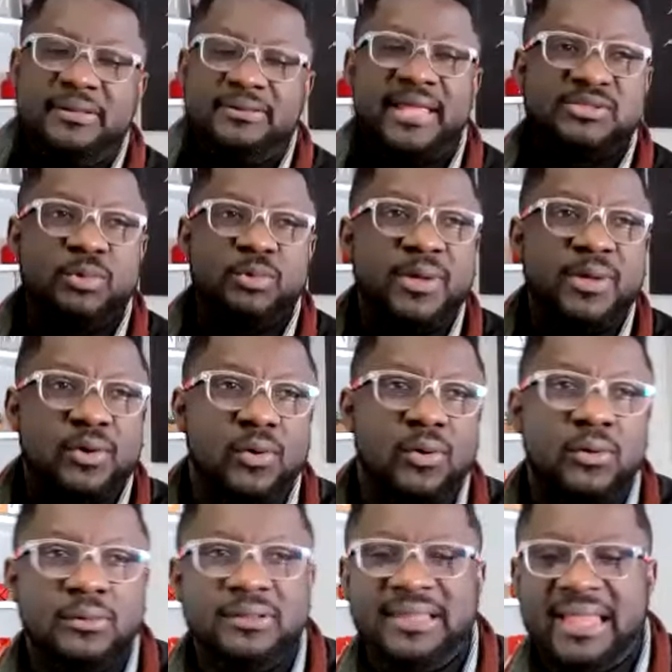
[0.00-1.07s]
there's what we
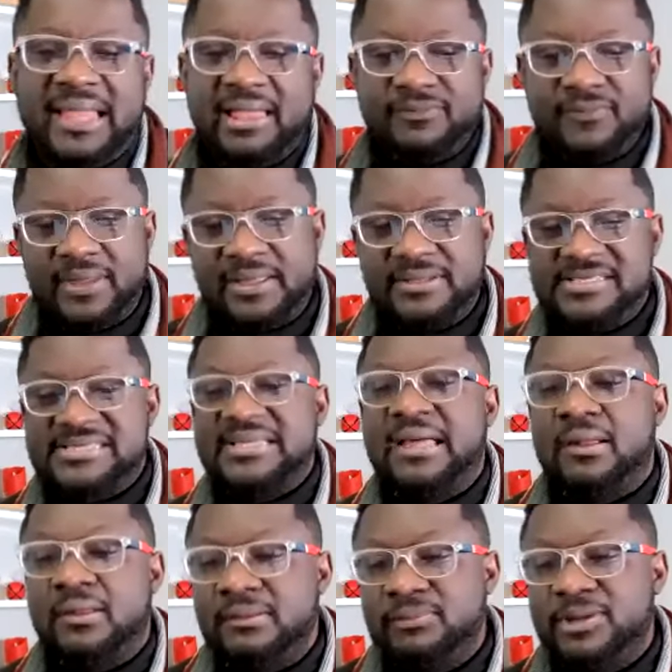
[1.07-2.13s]
call life and
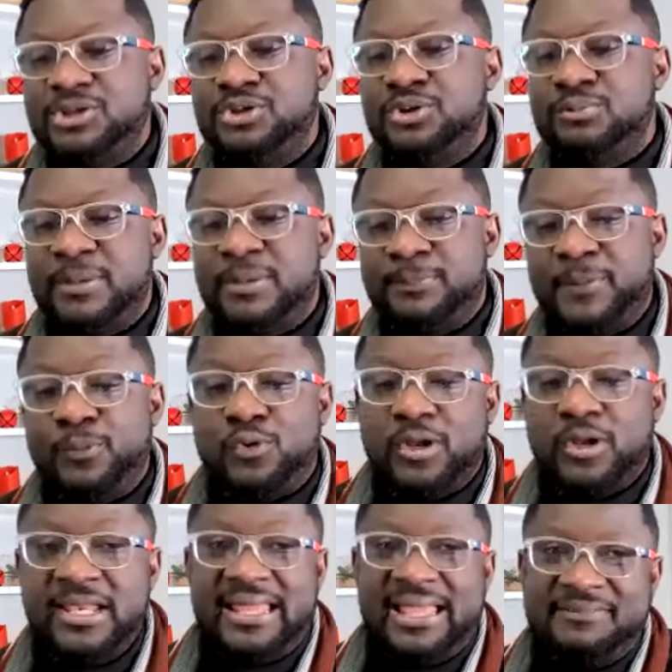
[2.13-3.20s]
style. People
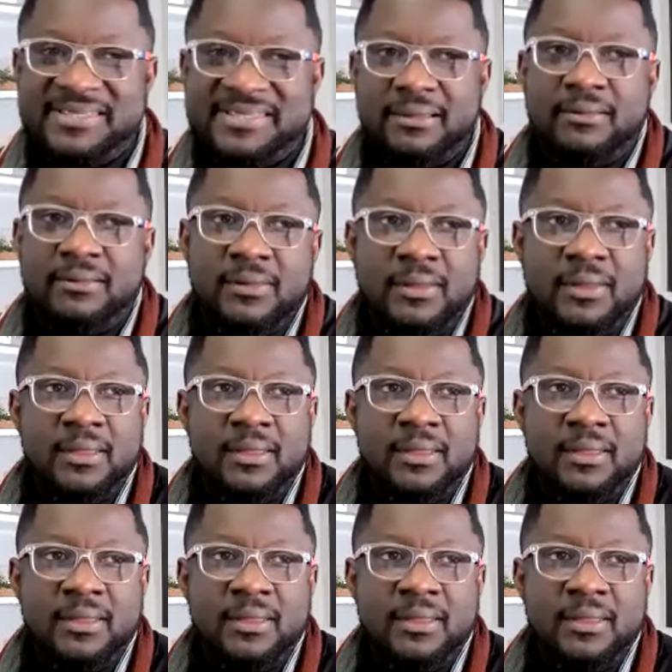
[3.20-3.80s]
call it lifestyle.